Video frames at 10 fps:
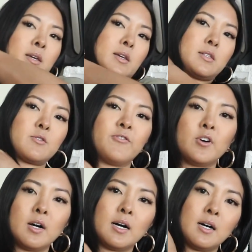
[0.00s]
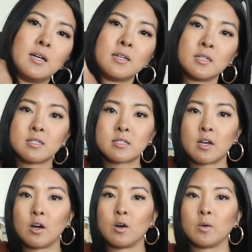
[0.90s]
it's full,
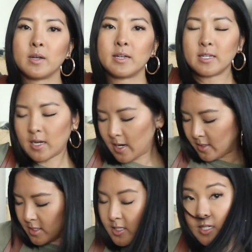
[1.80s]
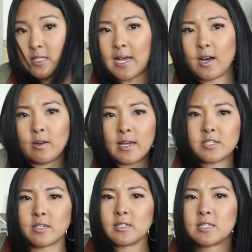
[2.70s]
so it kind of sticks out. As
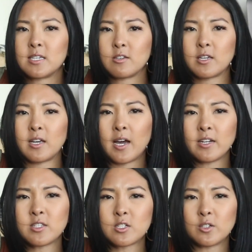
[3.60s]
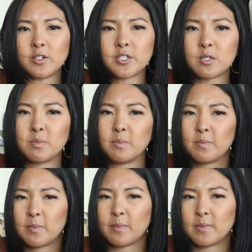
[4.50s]
you can see, you can kind of still,
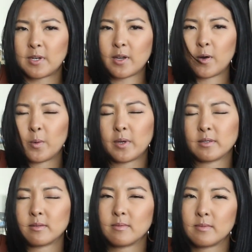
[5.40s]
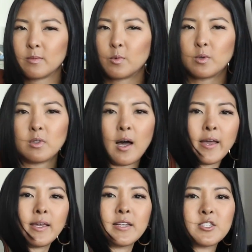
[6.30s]
you know, it will
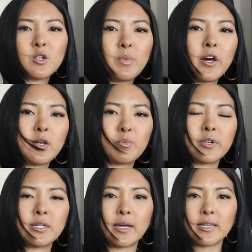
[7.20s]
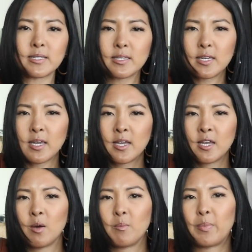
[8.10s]
lie against your body pretty nicely,
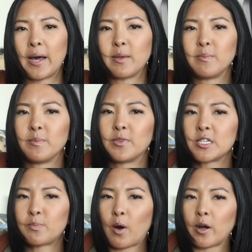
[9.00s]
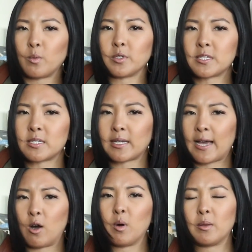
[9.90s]
but this part will stick
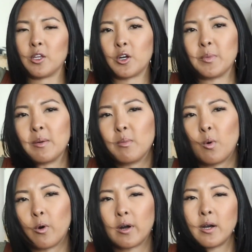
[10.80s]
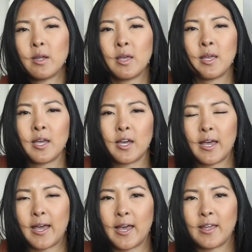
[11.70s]
out a little bit more.
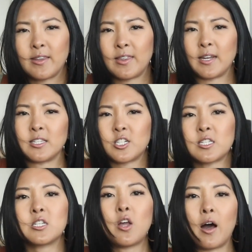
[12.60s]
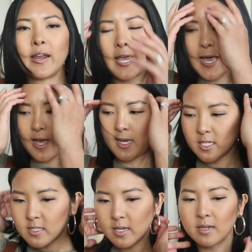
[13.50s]
and then it's just not
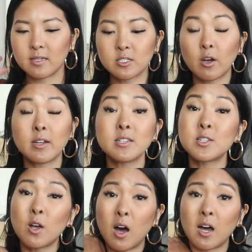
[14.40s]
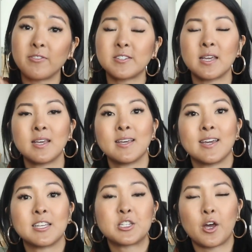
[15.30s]
as soft,
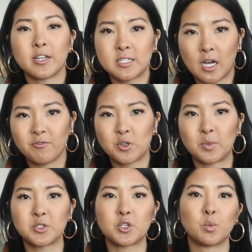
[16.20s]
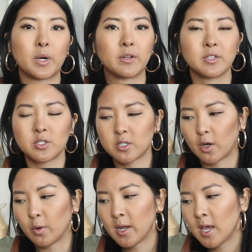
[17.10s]
and it's not as comfortable to wear this
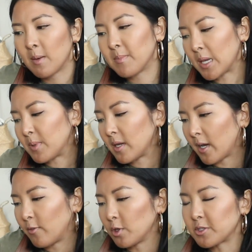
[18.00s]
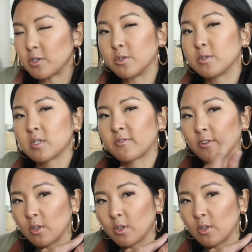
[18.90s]
tote. Maybe I've also used this for